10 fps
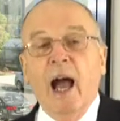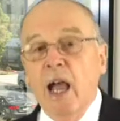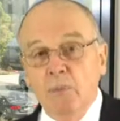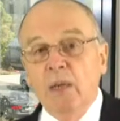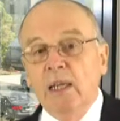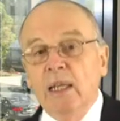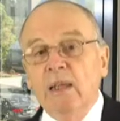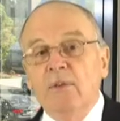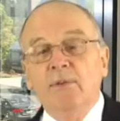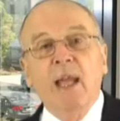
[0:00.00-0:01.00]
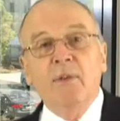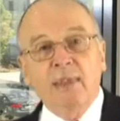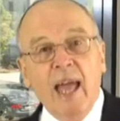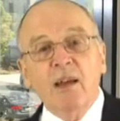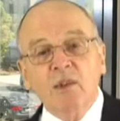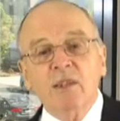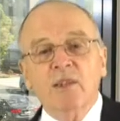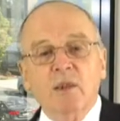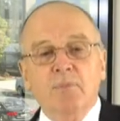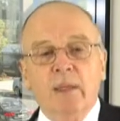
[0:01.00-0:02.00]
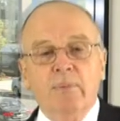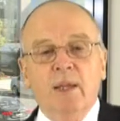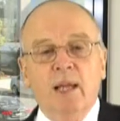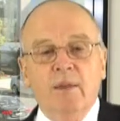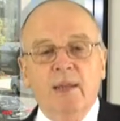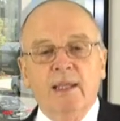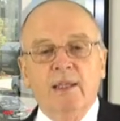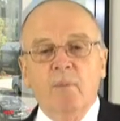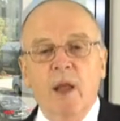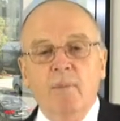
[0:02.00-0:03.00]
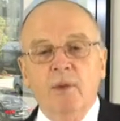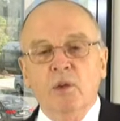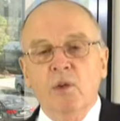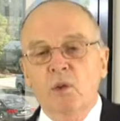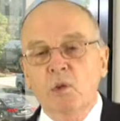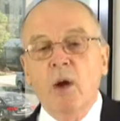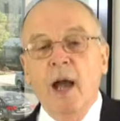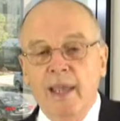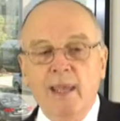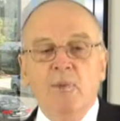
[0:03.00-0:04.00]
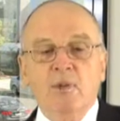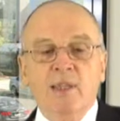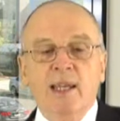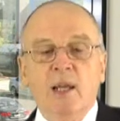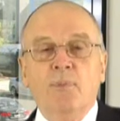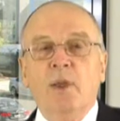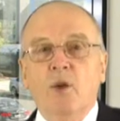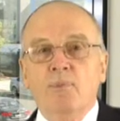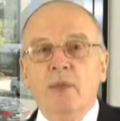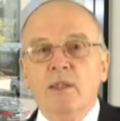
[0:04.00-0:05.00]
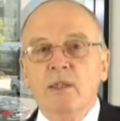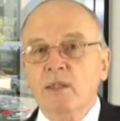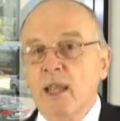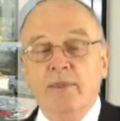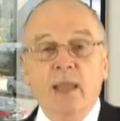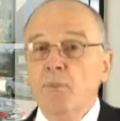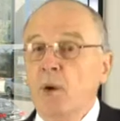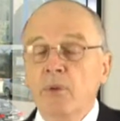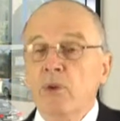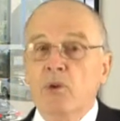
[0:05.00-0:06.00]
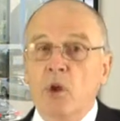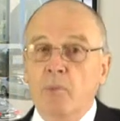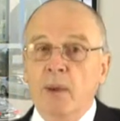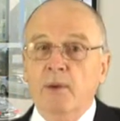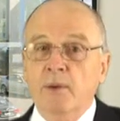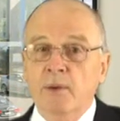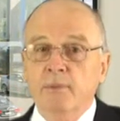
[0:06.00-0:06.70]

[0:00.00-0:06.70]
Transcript: I believe there are thousands of people out there at the moment who are able to set up their own business, and they probably don't know about it.